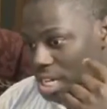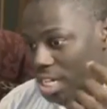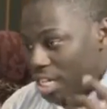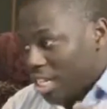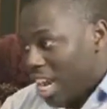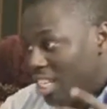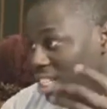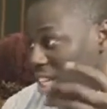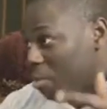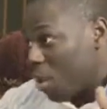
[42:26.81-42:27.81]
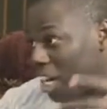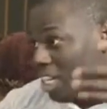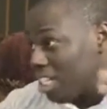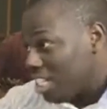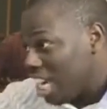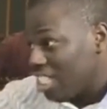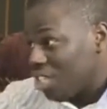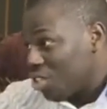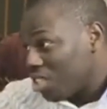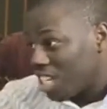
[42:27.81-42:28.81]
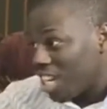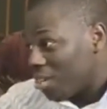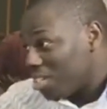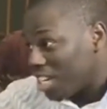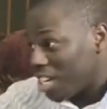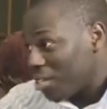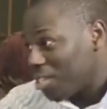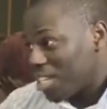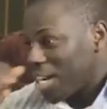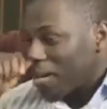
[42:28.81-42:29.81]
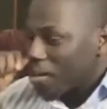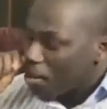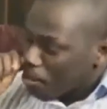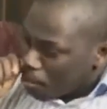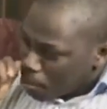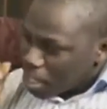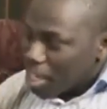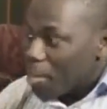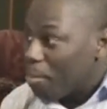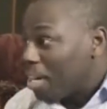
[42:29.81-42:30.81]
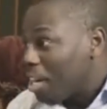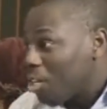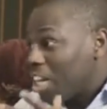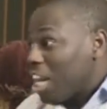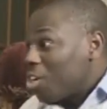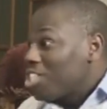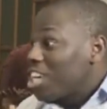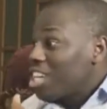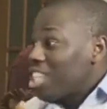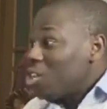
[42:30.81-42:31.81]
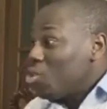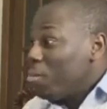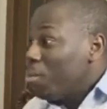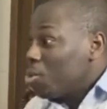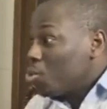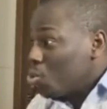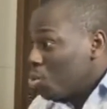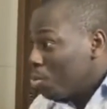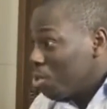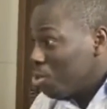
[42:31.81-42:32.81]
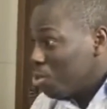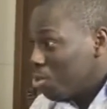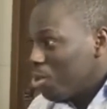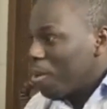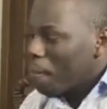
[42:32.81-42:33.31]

the guys Buhari, the guys in Northern. Okay, the Northerners are doing born to rule.